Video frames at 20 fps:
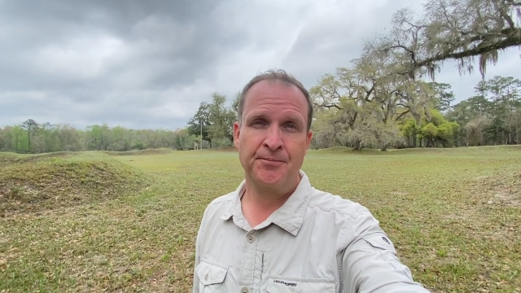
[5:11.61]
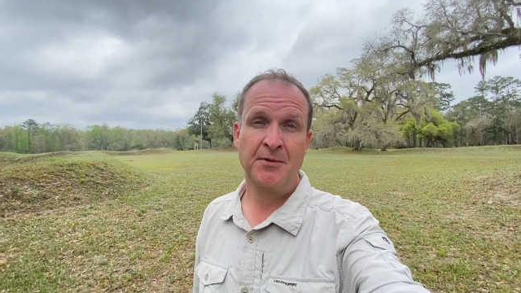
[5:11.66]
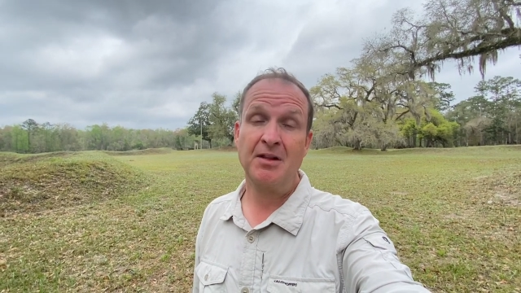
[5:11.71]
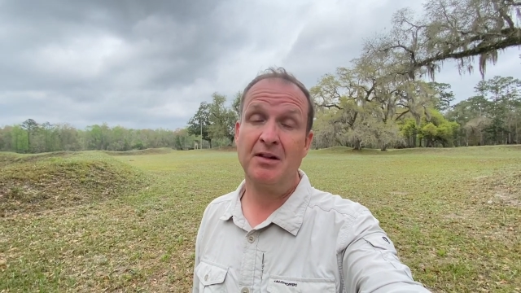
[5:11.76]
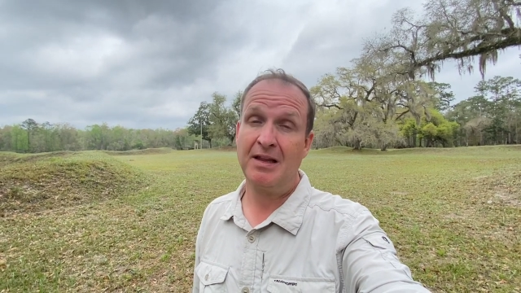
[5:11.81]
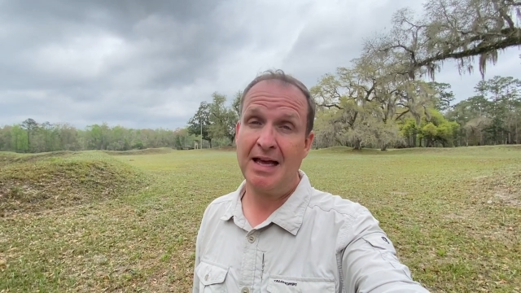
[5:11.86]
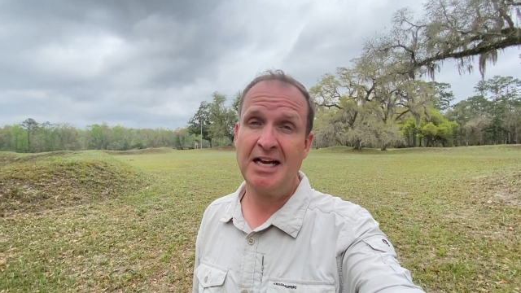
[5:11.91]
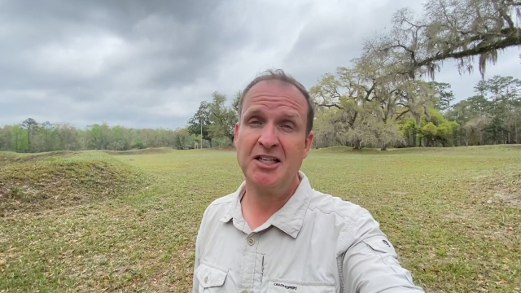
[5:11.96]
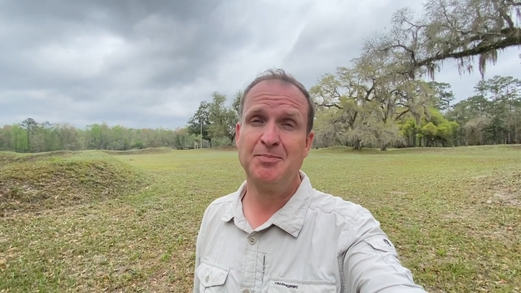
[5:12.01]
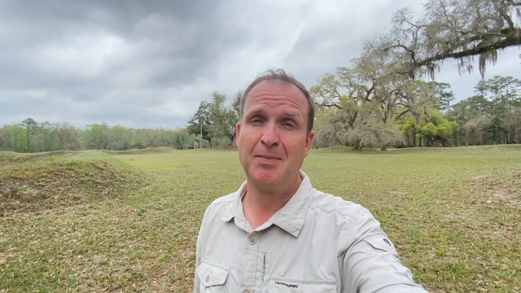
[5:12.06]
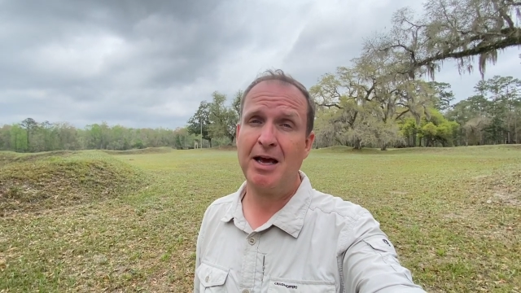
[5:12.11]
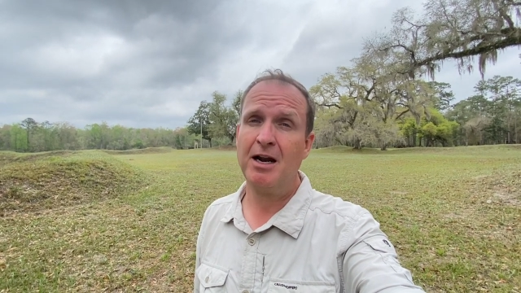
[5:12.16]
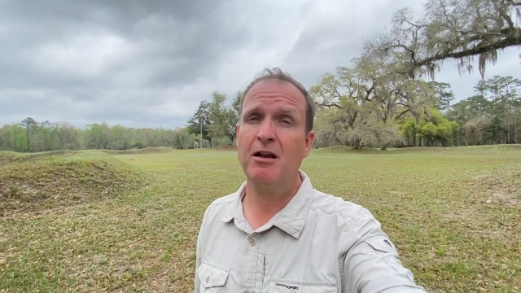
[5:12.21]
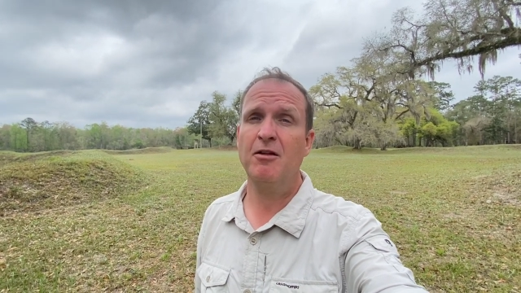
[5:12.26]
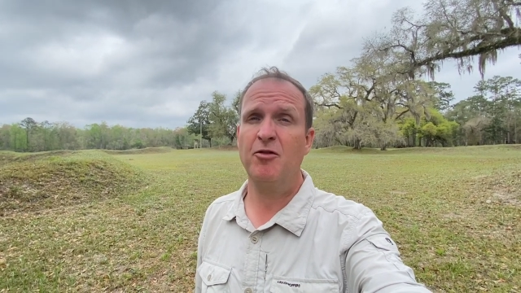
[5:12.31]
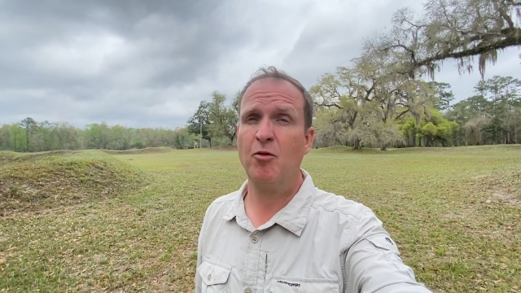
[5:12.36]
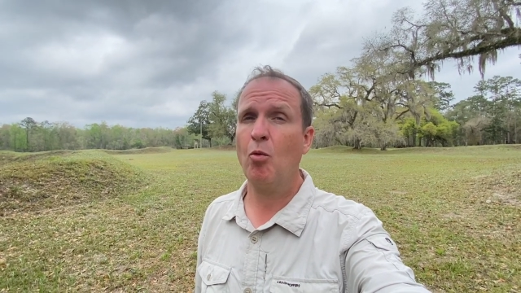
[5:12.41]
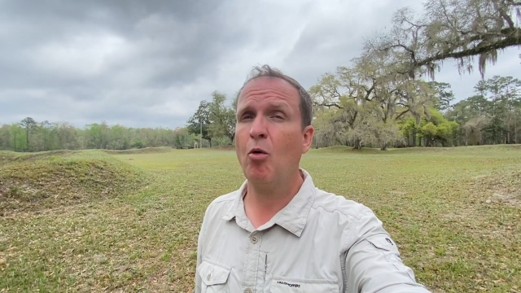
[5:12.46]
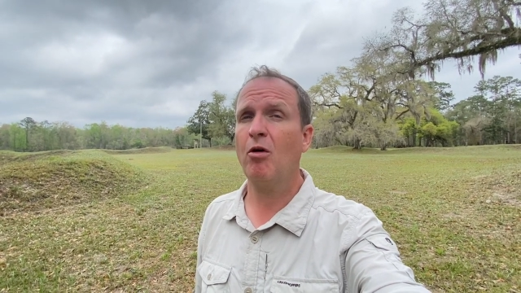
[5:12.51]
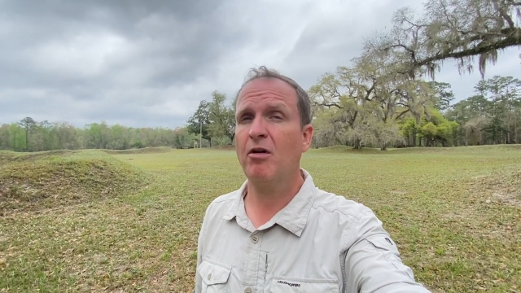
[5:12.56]
The last battle
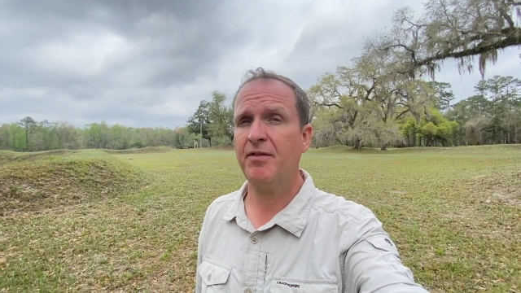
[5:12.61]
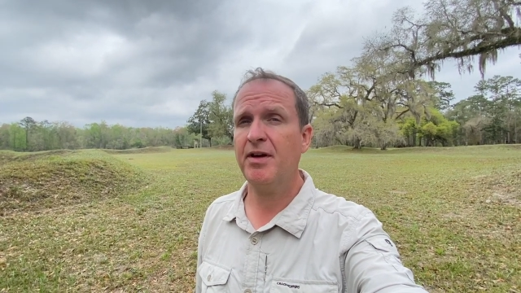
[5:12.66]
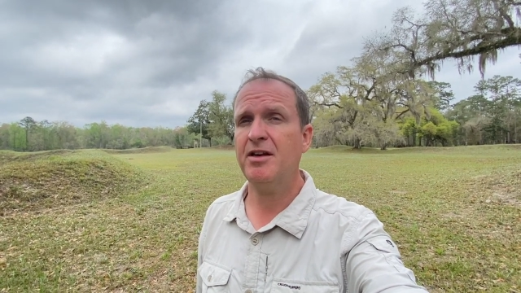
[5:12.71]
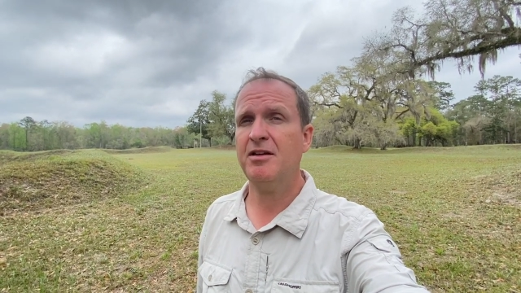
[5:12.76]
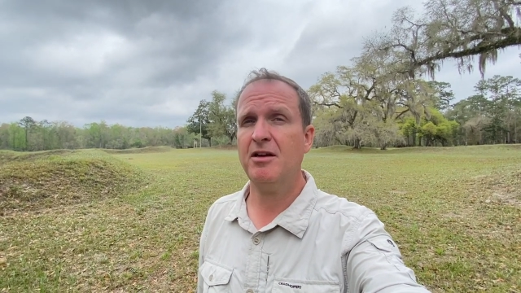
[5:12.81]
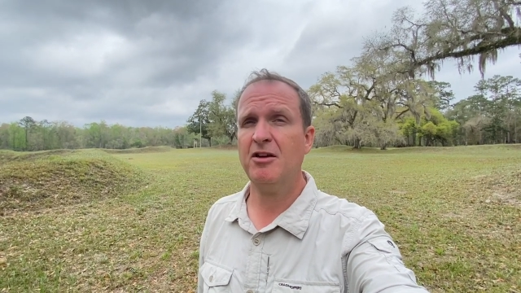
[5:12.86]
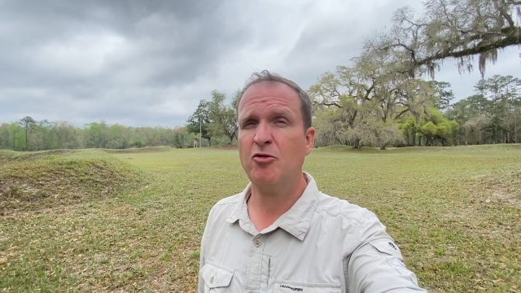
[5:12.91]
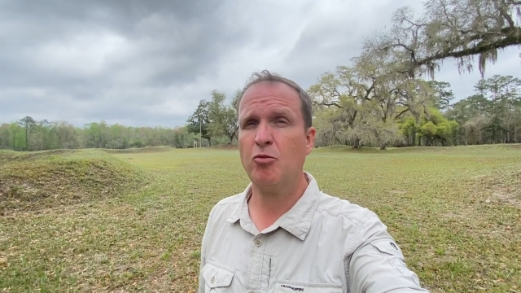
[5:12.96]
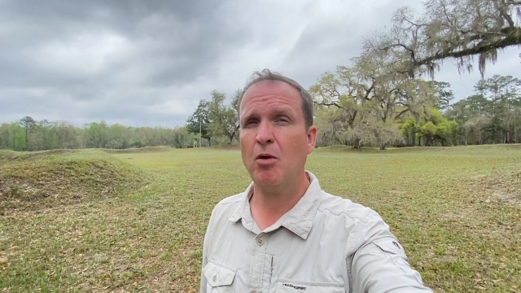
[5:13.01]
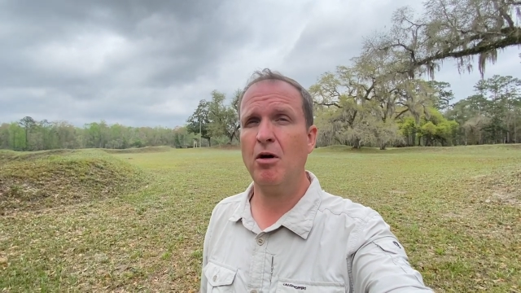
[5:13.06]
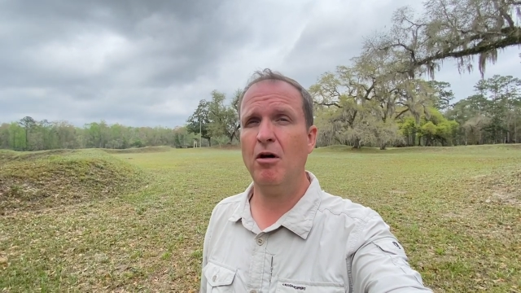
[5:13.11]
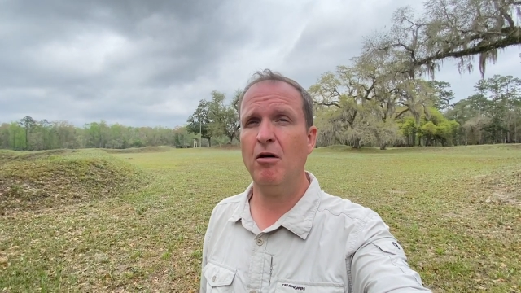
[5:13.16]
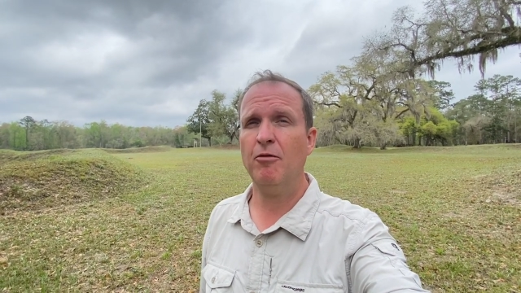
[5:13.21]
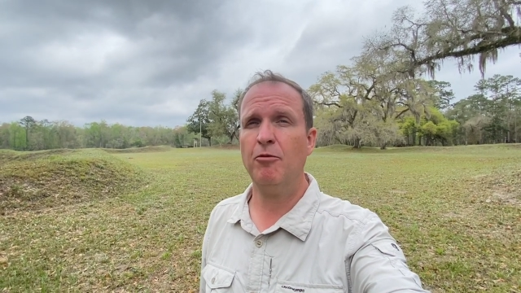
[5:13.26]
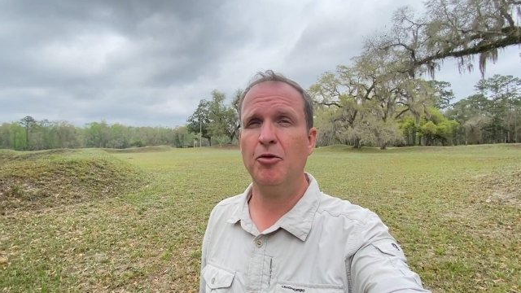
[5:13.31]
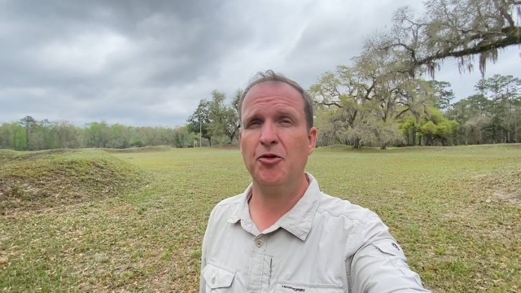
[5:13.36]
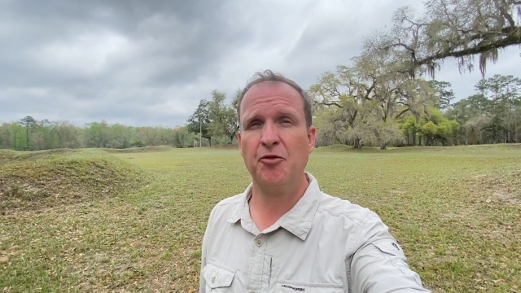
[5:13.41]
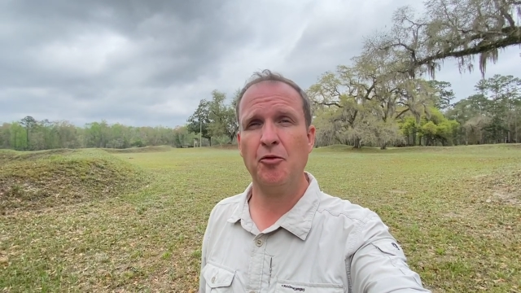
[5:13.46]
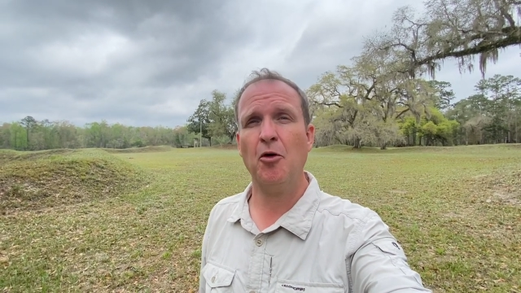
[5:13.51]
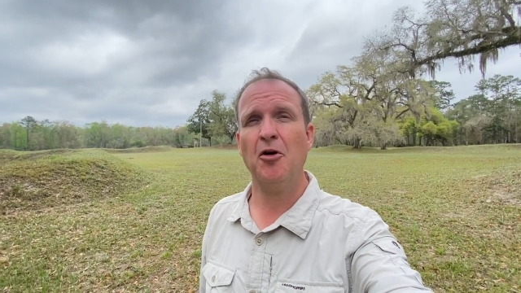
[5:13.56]
of the War of
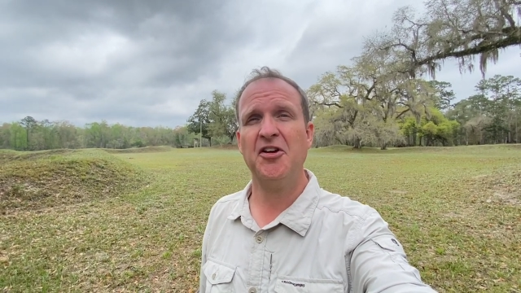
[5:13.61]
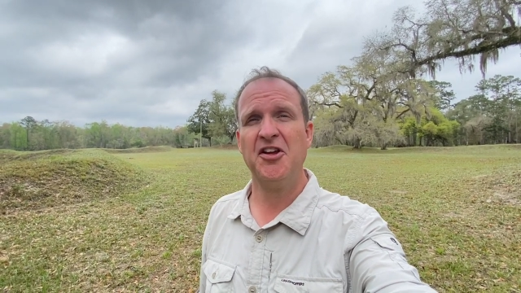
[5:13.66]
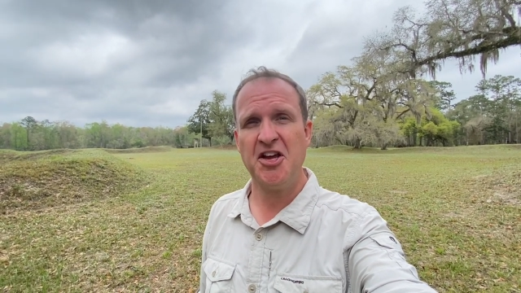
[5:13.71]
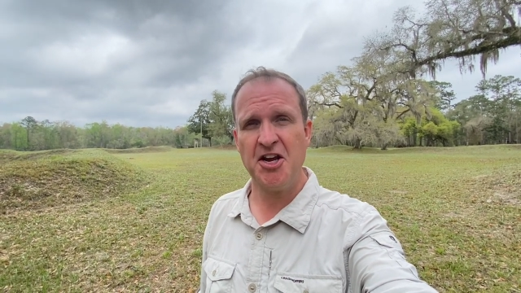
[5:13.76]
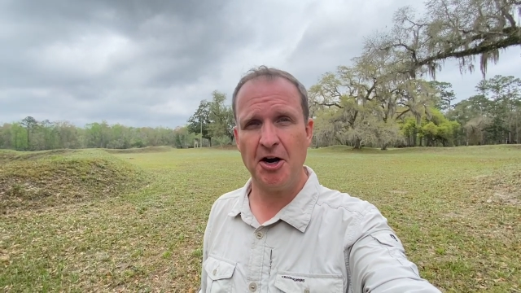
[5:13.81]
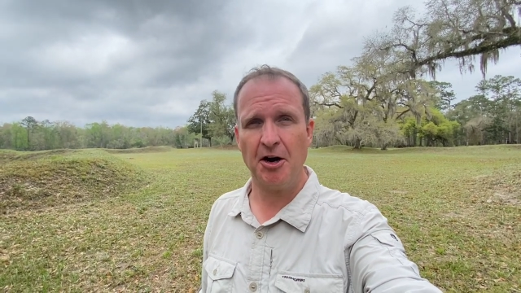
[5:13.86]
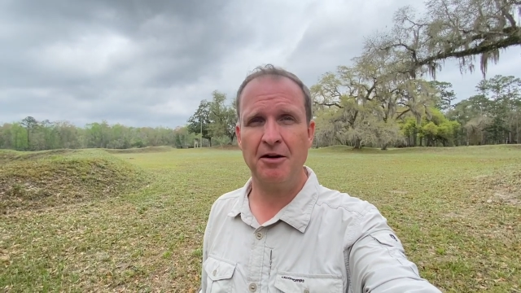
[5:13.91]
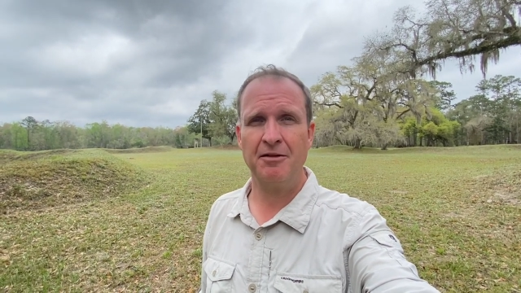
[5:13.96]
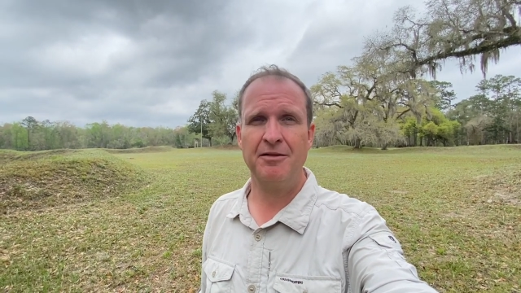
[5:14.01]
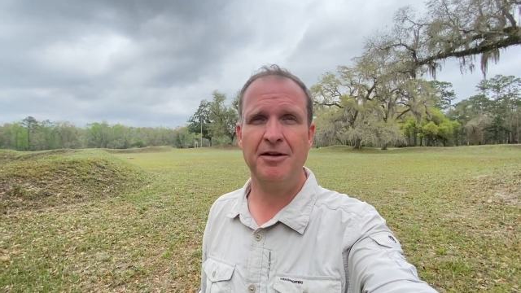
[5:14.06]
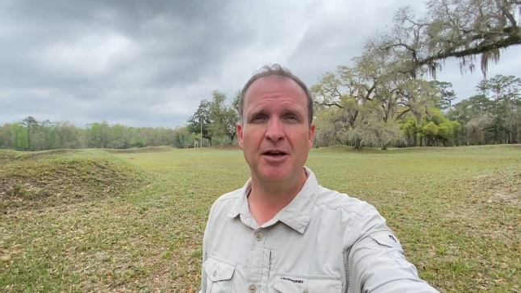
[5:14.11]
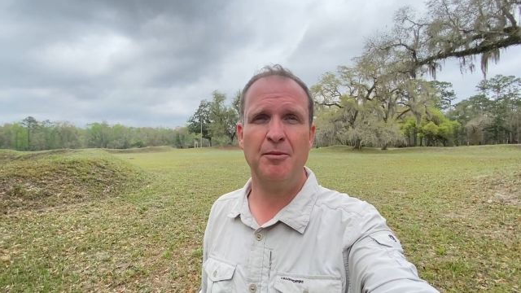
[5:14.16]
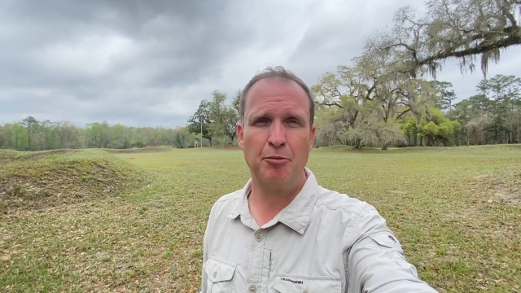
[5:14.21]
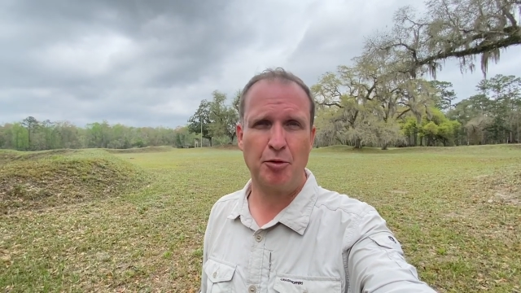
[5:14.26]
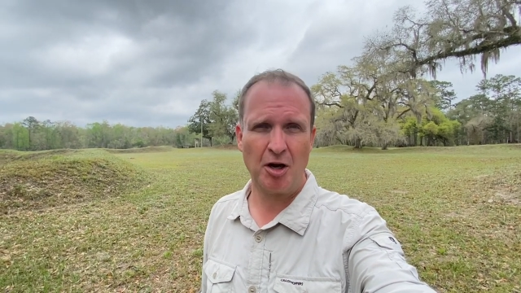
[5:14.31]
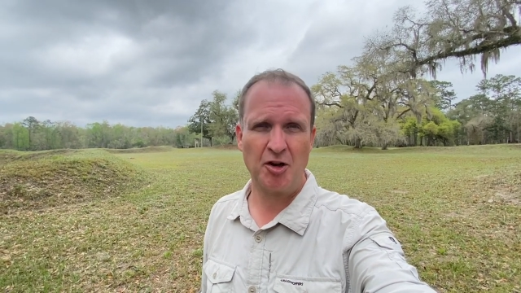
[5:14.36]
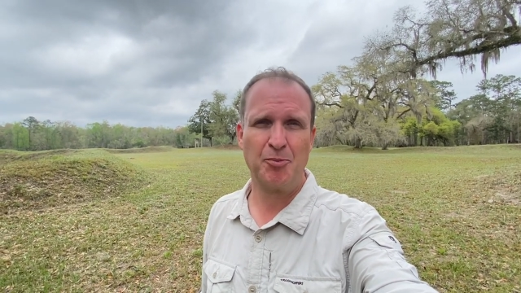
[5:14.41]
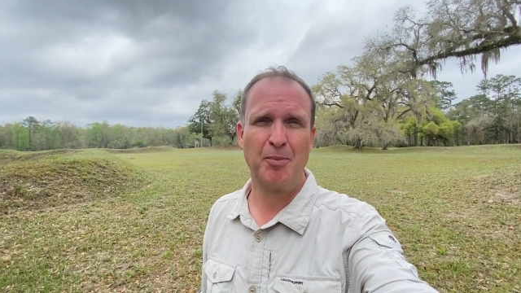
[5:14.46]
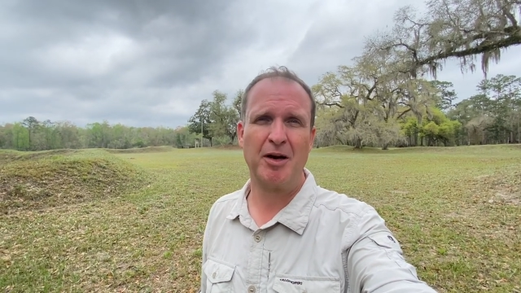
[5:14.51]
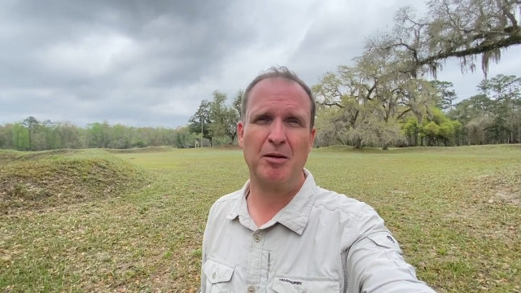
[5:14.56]
1812 was fought here at
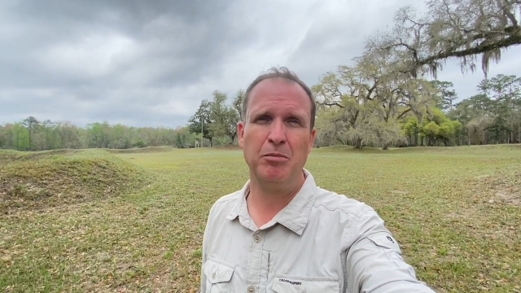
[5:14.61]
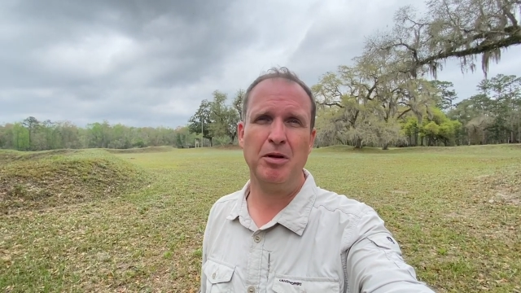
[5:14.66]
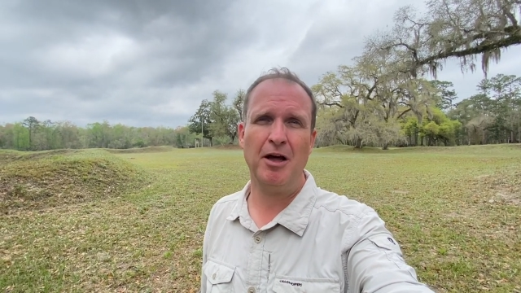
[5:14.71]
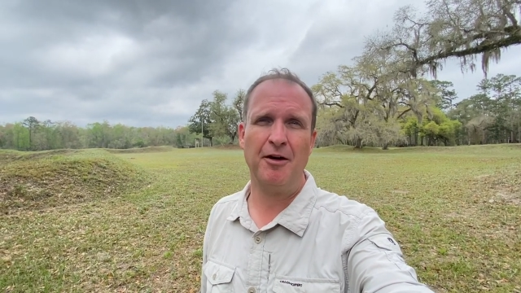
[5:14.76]
Prospect